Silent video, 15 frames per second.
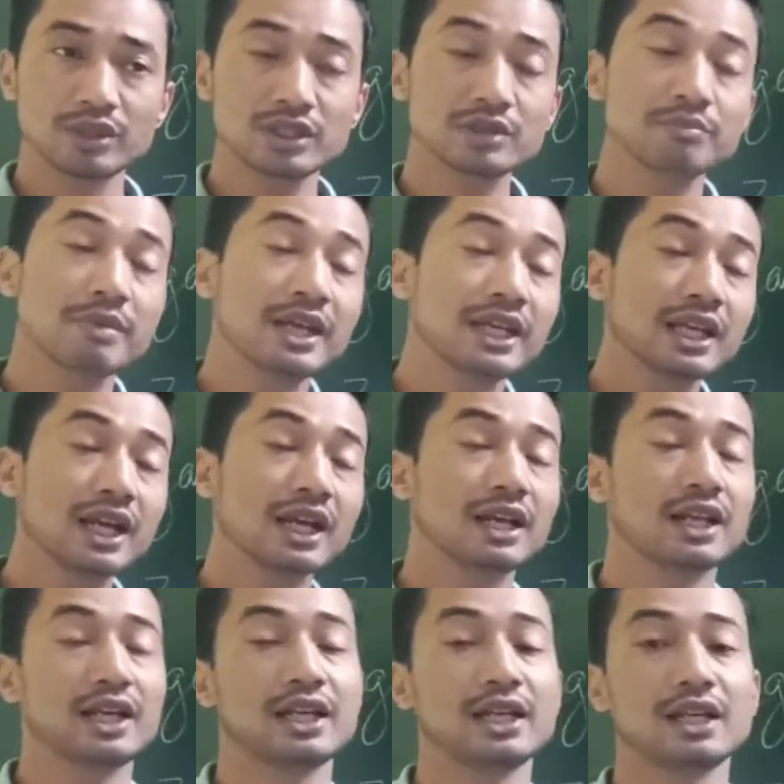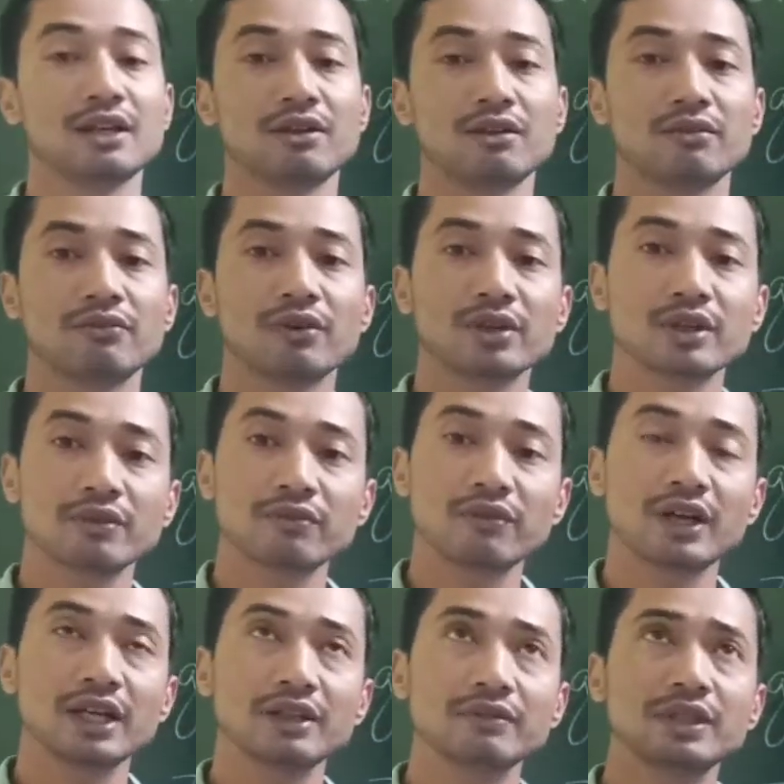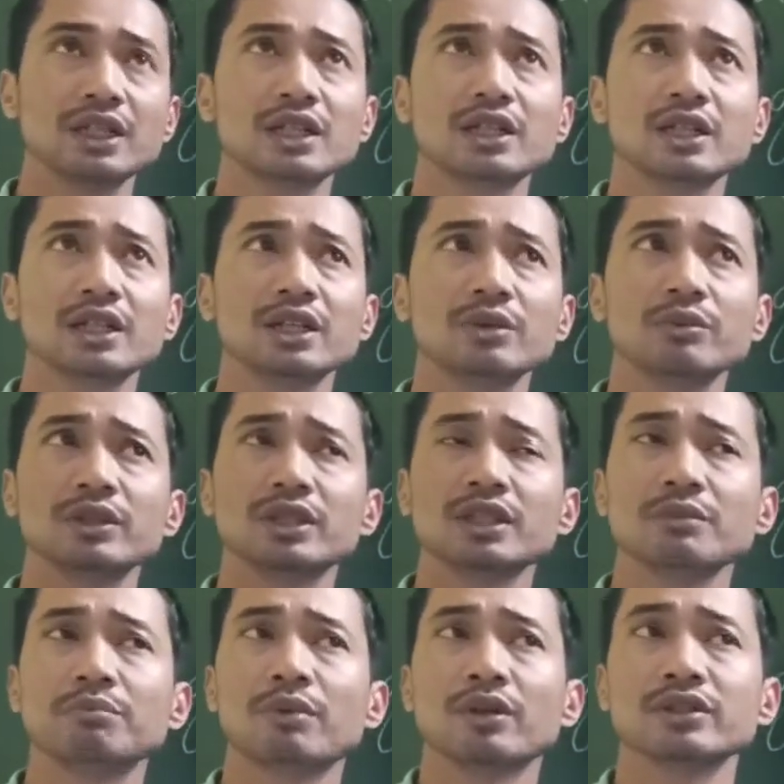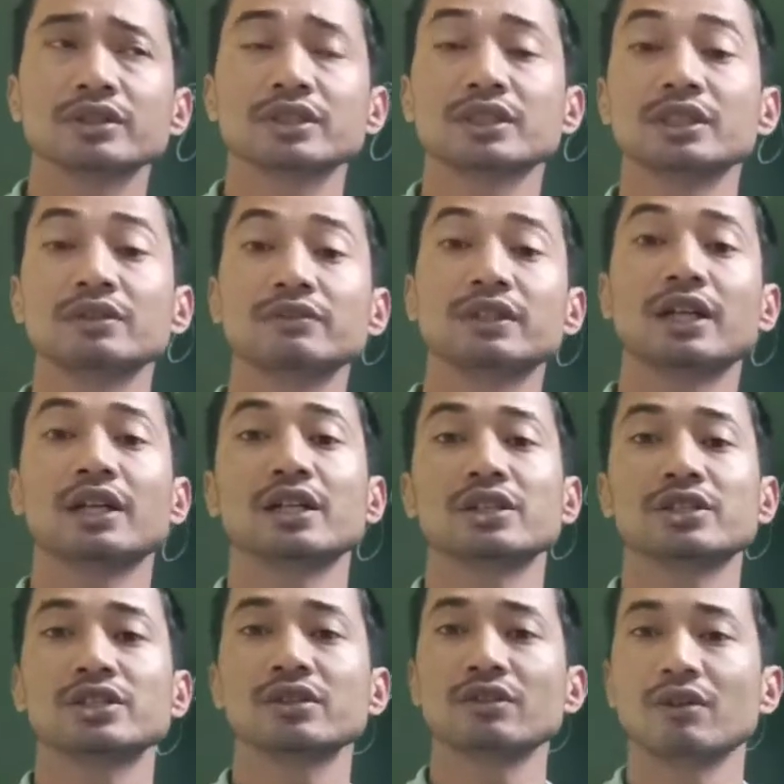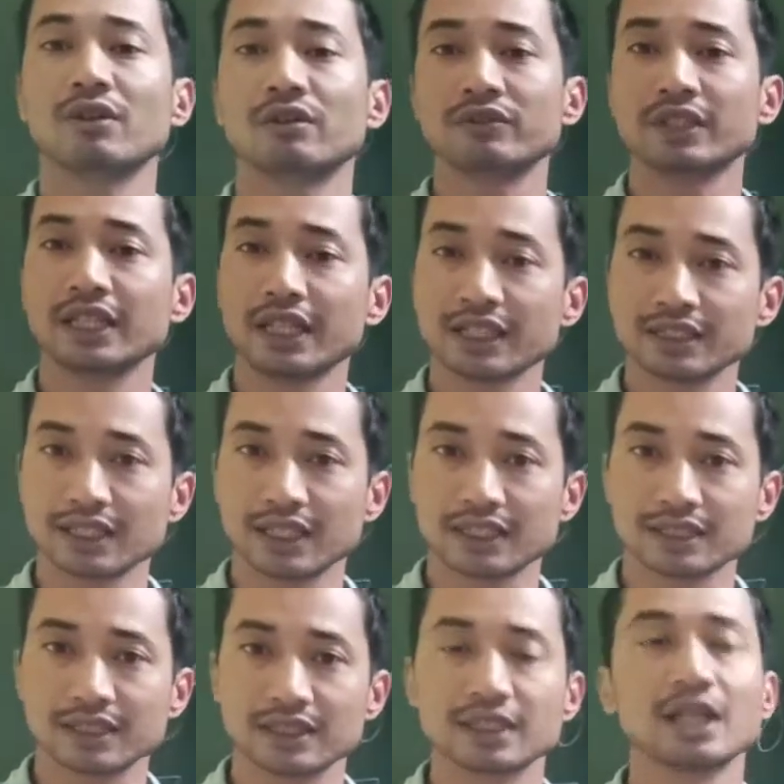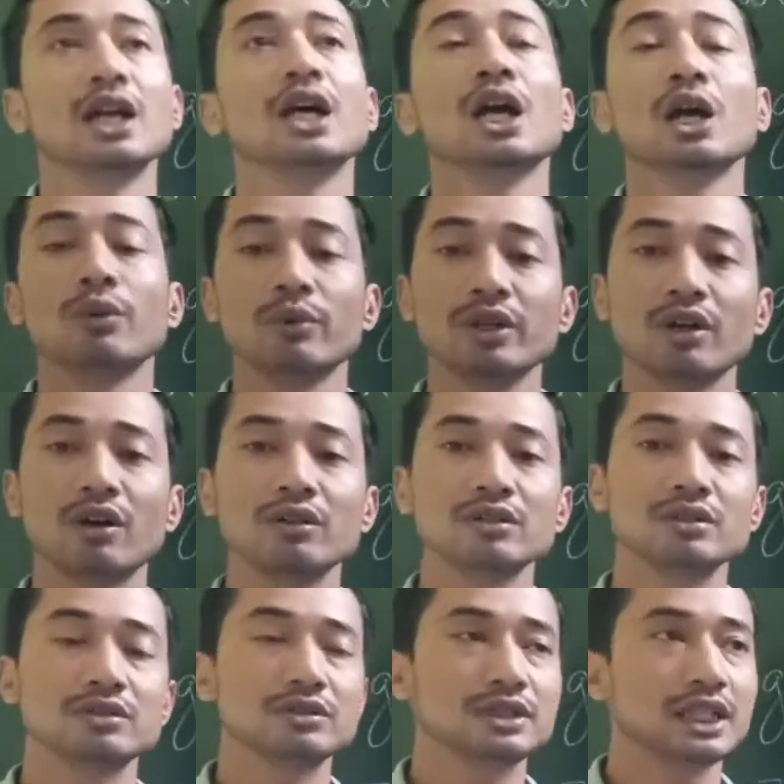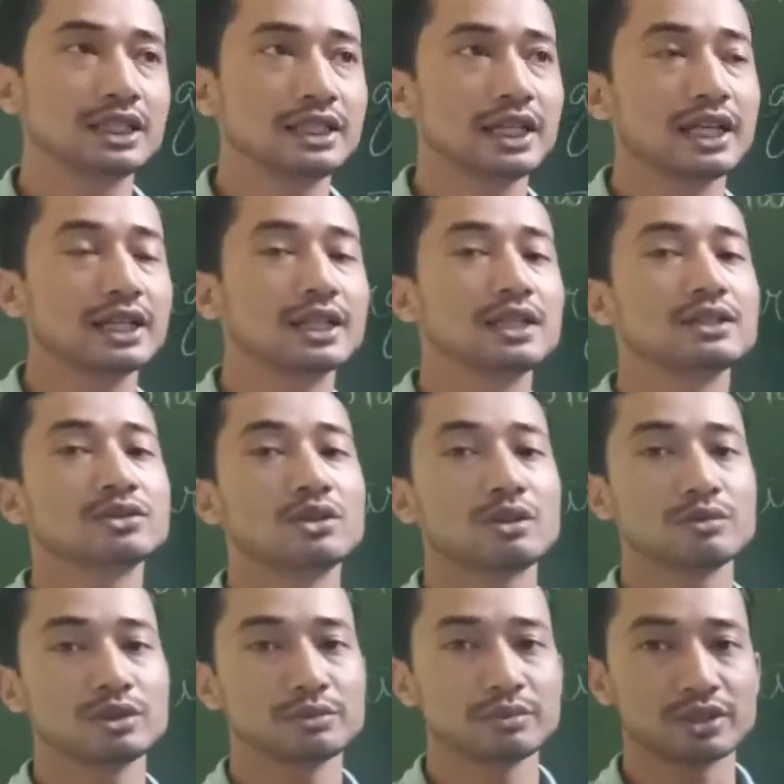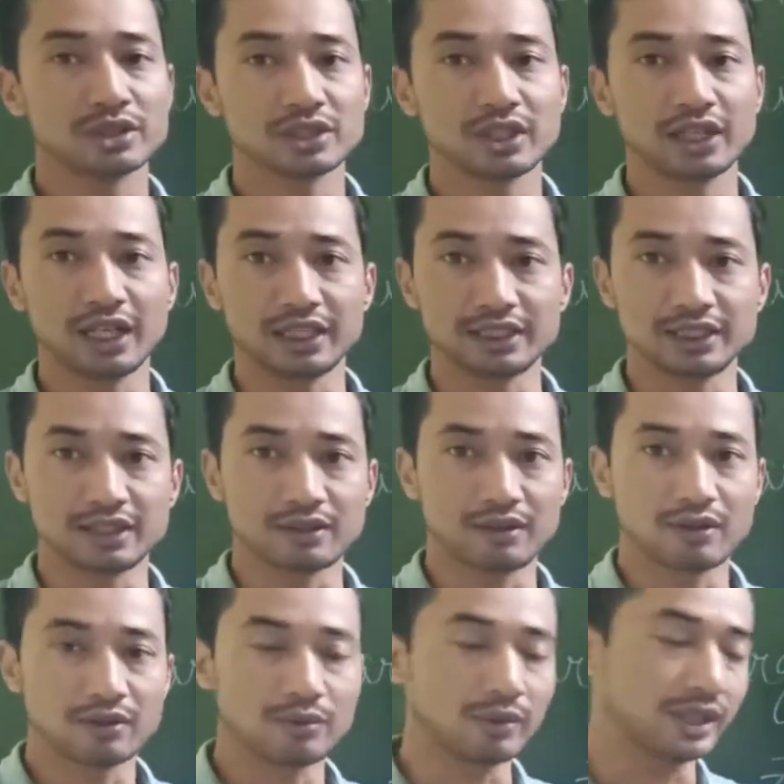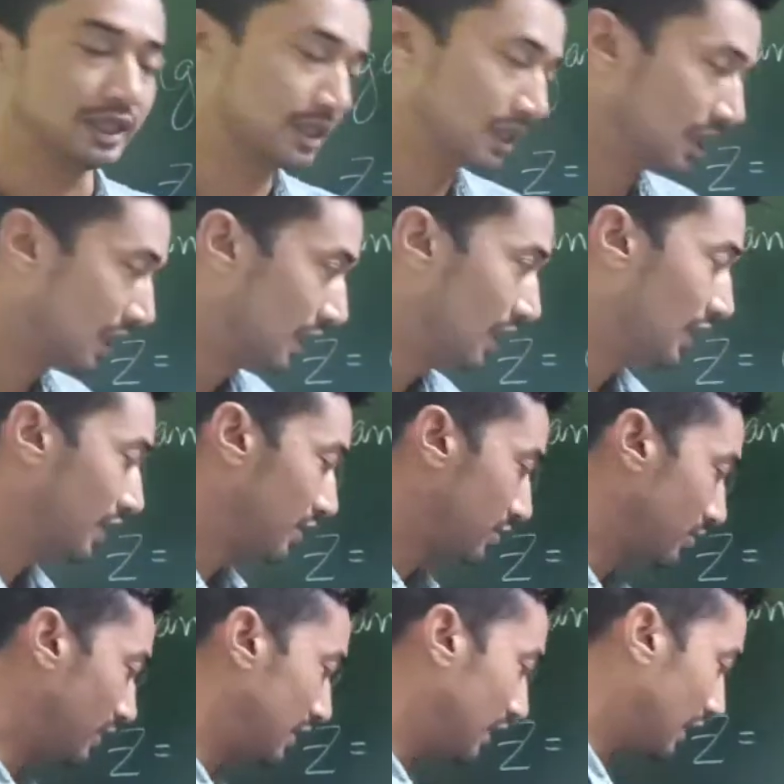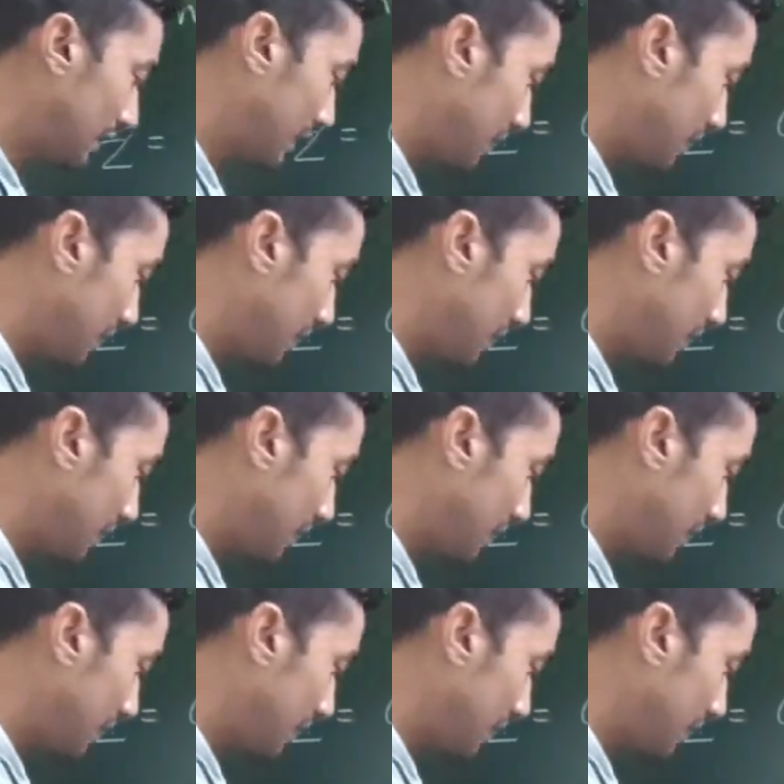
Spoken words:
making an angle of 45 degree with the positive direction of the x-axis. We all know that the angle is always measured anti-clockwise. So in that